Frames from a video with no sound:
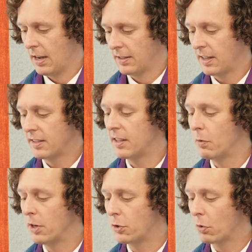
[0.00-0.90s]
says
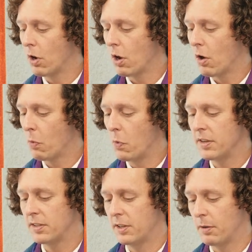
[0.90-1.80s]
that we draw
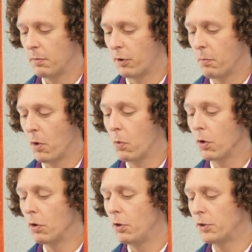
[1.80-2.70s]
wisdom from the
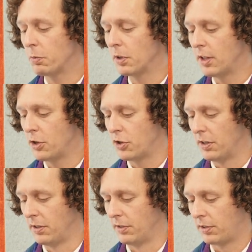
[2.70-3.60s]
world's
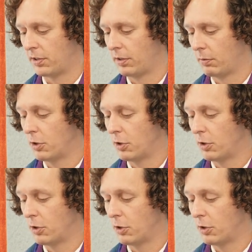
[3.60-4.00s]
religions,